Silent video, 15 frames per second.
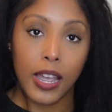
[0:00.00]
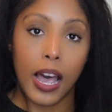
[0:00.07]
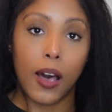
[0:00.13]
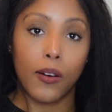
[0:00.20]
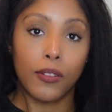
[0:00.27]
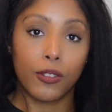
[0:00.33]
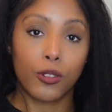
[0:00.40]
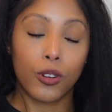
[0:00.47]

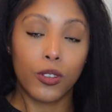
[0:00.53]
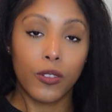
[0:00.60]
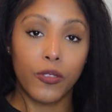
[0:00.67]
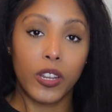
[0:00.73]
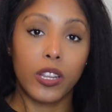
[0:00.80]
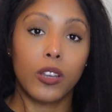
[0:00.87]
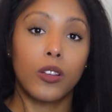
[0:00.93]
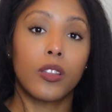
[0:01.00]
I'll insert the
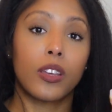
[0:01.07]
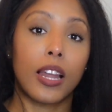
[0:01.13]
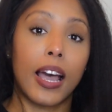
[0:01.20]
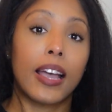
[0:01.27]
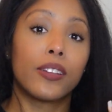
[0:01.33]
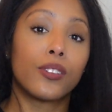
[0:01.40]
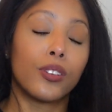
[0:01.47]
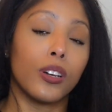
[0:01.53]
video that
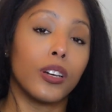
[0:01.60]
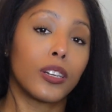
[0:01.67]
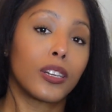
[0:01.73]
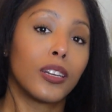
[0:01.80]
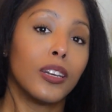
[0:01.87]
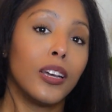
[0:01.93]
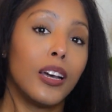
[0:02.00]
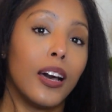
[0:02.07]
I took